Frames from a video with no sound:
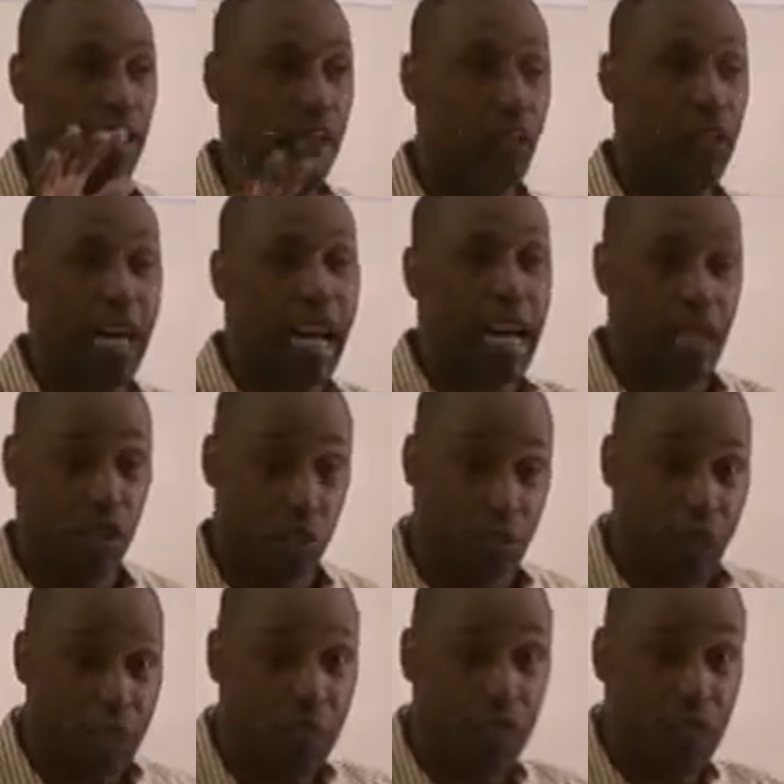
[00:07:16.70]
They're not in
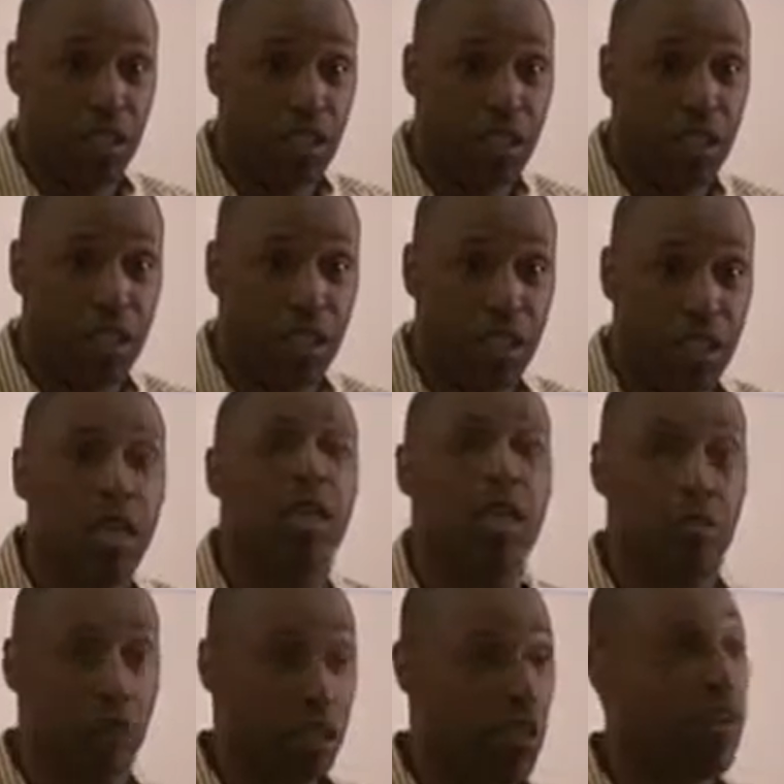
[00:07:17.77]
direct competition,
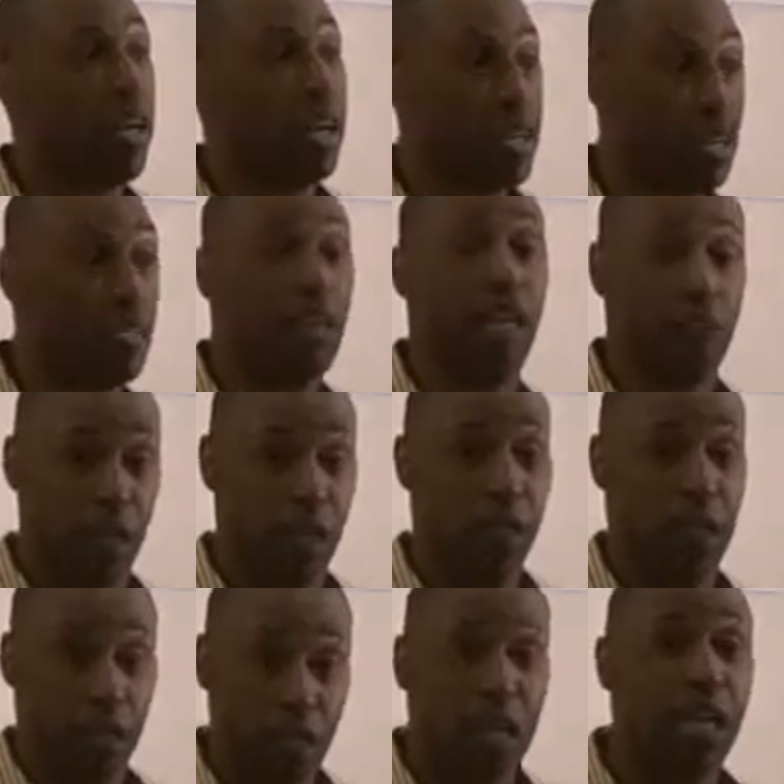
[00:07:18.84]
but they're in the same
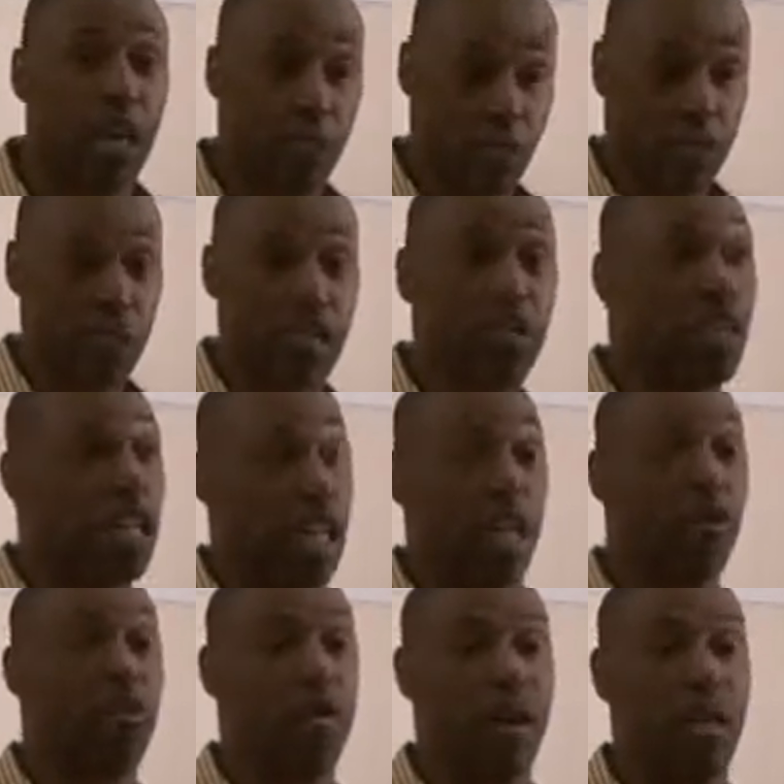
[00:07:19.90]
they're in competition
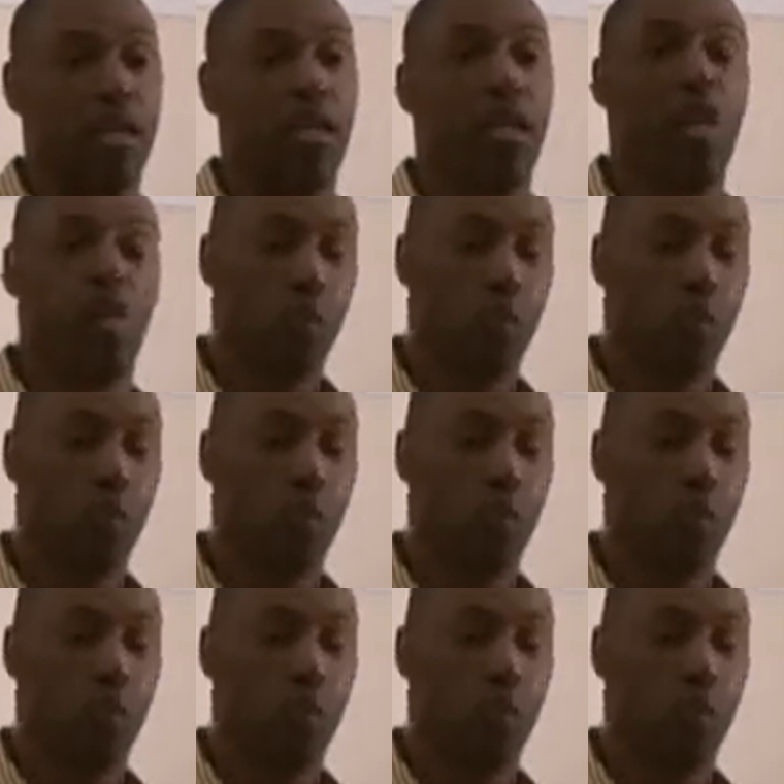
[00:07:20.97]
indirectly